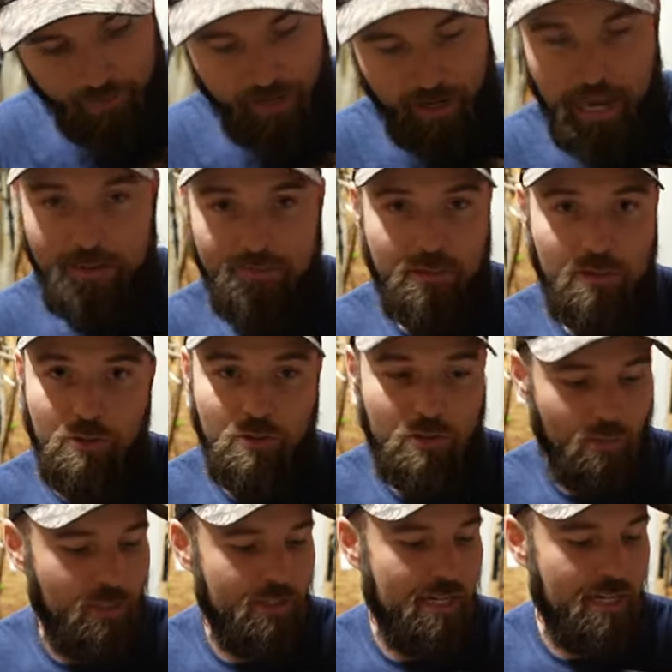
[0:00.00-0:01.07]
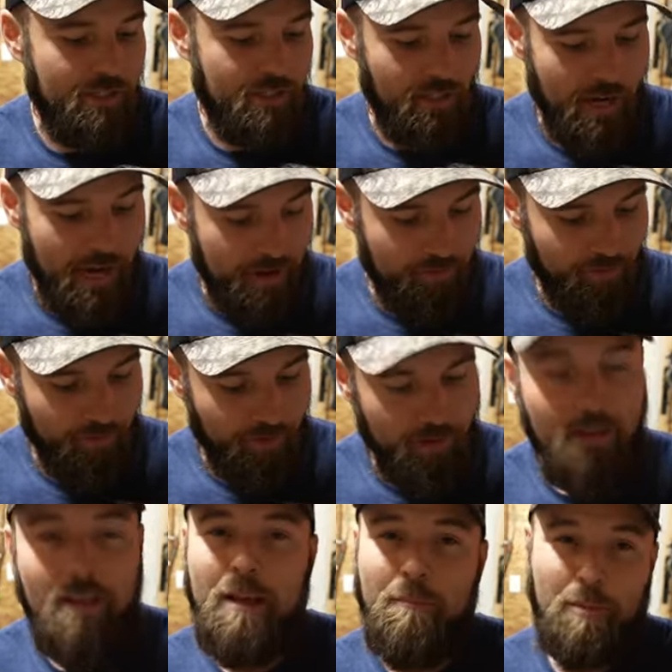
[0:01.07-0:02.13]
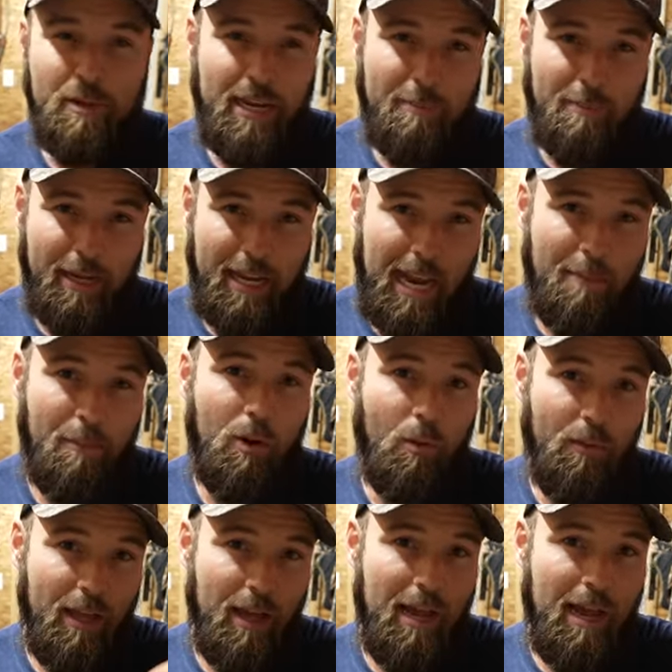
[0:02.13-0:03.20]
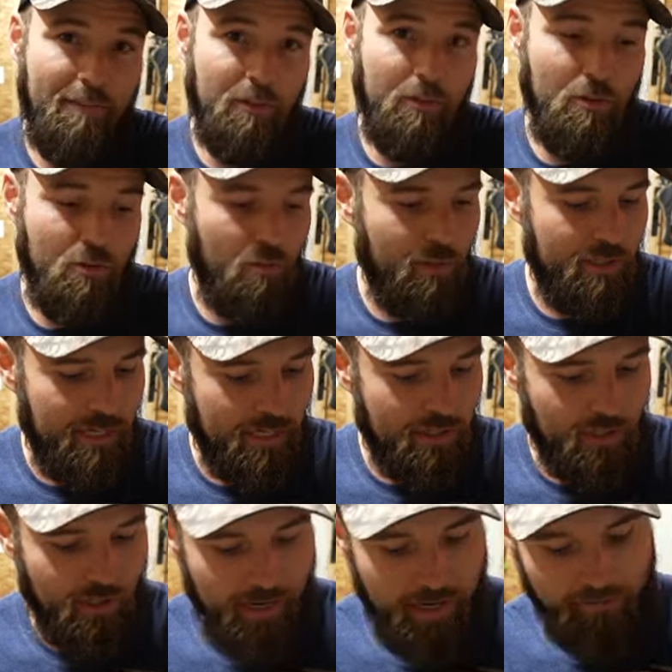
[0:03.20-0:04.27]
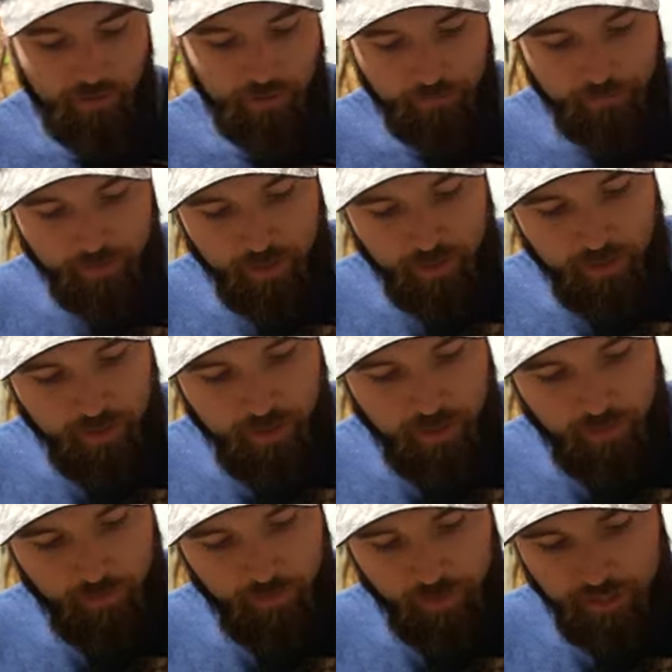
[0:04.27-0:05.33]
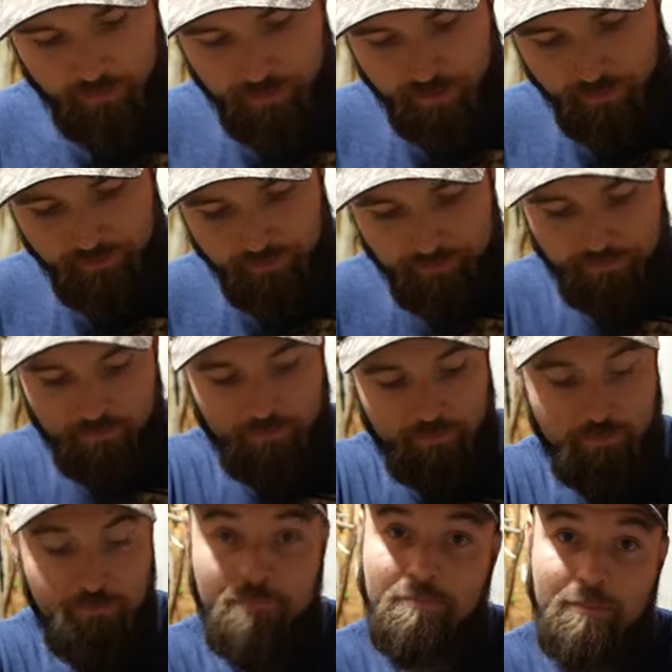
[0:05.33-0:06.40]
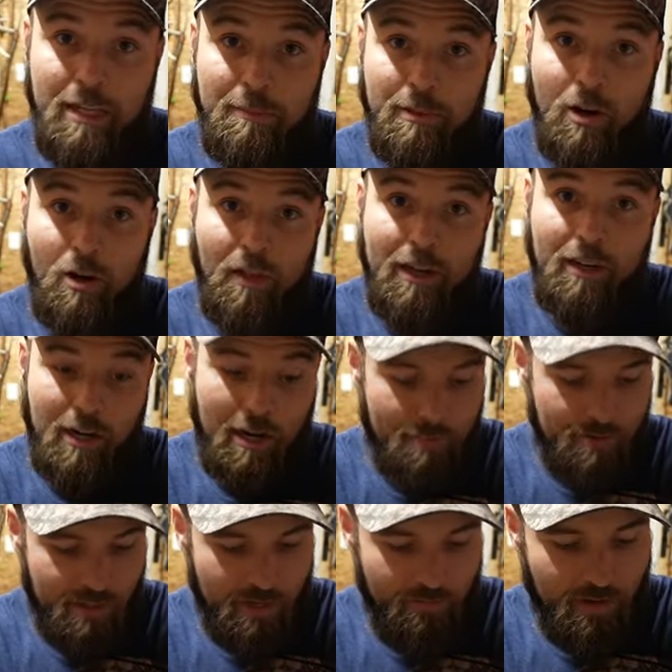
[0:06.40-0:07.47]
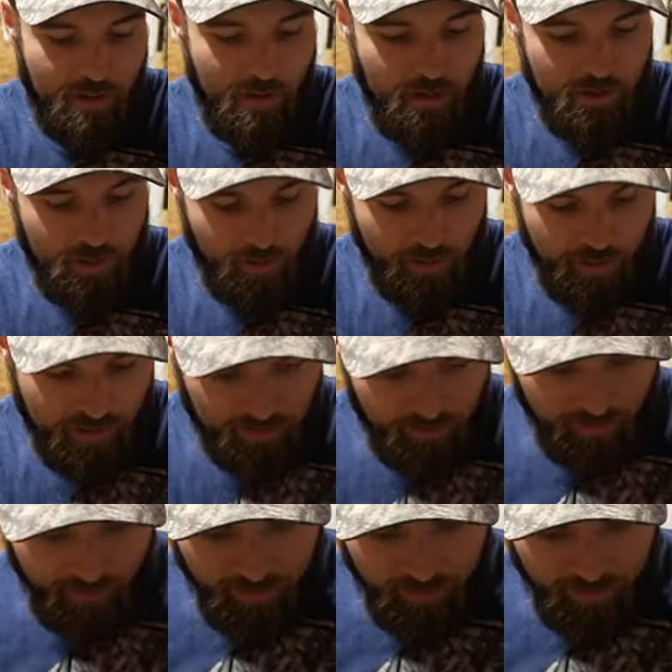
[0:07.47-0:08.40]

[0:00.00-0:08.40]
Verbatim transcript: without having to do too much extra effort protect my camera without having to do too much extra effort um, when it comes to keeping all that crap safe so it is it